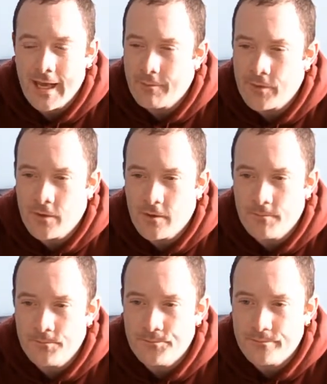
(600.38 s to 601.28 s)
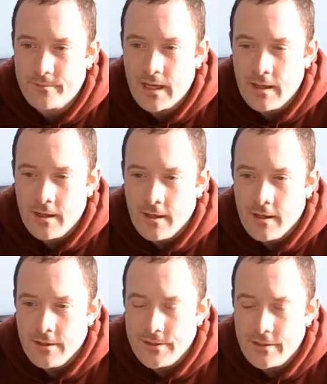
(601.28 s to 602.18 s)
Capcom,
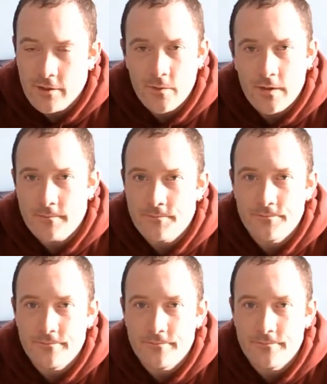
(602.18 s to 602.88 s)
do you know what?